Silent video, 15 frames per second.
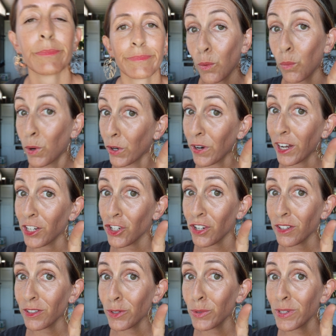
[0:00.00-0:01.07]
What are eye
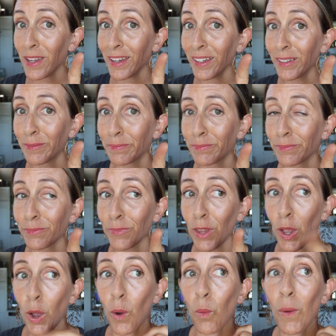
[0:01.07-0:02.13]
gels, you say?
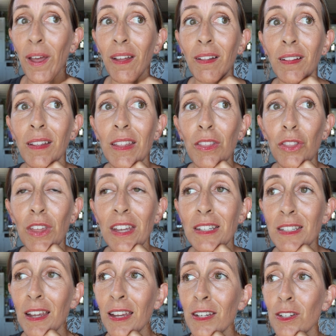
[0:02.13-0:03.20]
Well, they
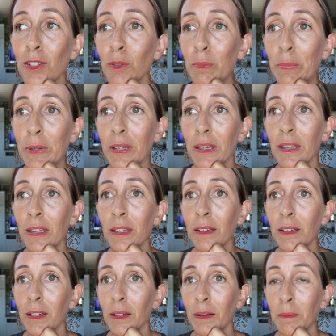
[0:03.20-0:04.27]
tend to be
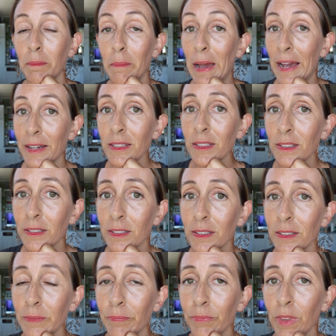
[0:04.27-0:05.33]

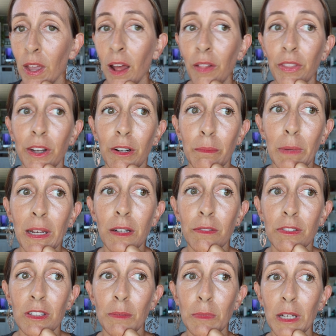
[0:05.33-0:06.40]
masks that are made
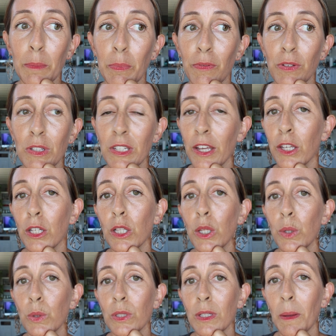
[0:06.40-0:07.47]
of some type of
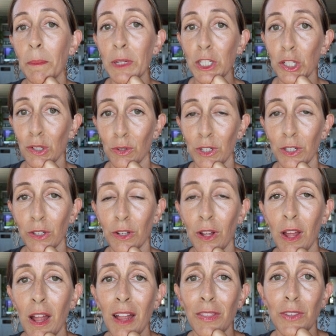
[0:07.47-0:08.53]
cellulose material
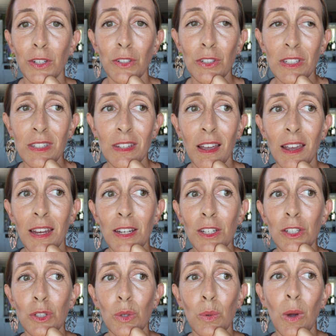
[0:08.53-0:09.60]
that are designed
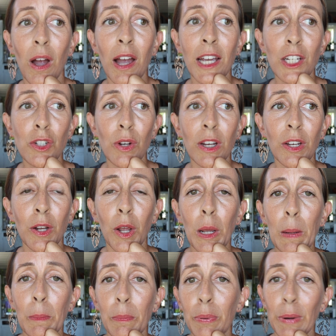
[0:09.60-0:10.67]
to hydrate,
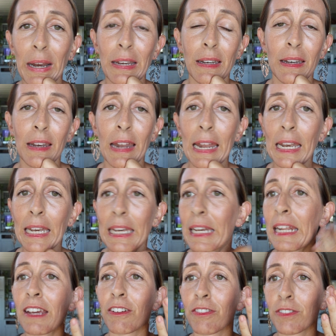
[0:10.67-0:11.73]
brighten, and
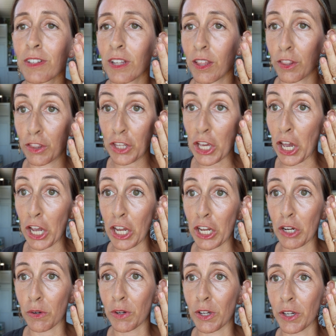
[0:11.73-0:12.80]
lift the eye
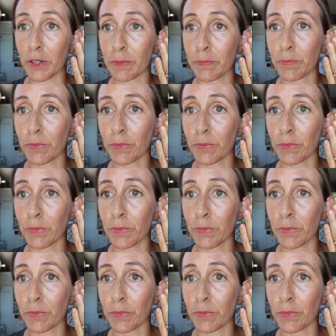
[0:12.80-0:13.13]
area.